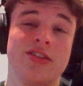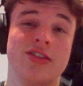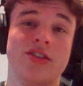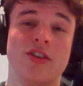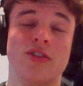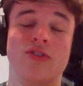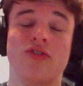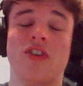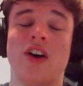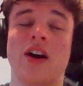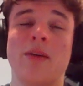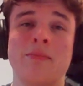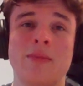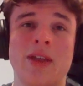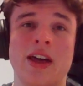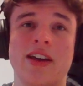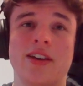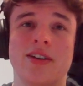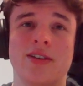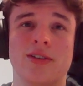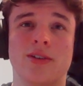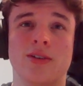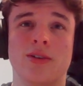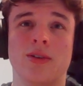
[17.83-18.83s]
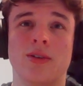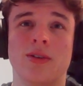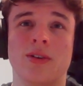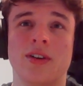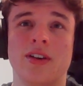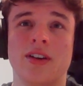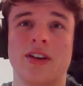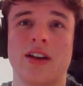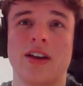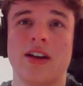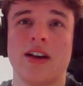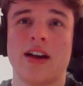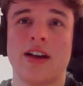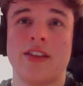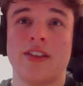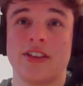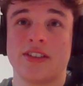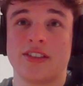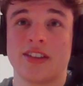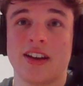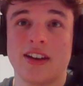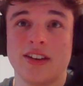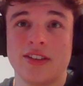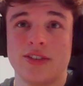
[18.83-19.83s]
The thumbnail and the
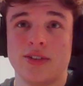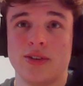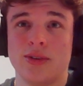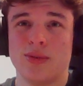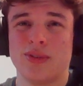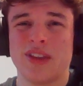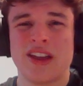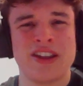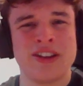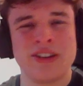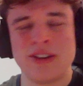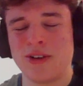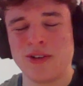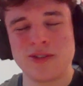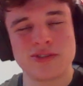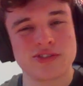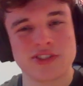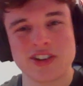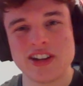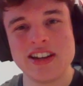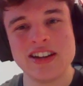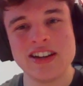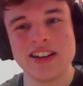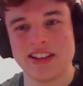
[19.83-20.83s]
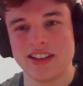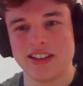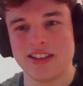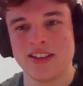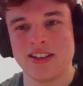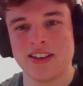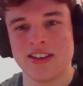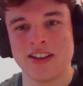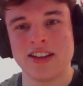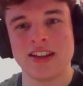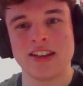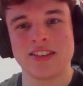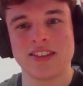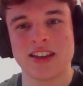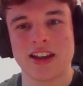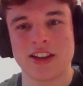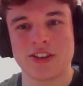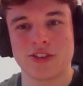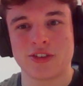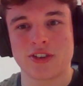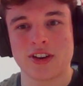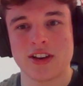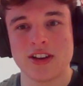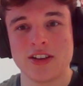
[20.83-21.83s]
title, they're not really an
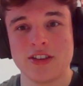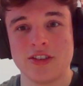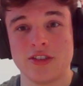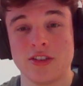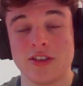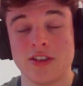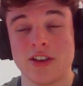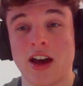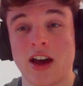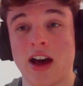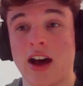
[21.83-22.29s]
exaggeration.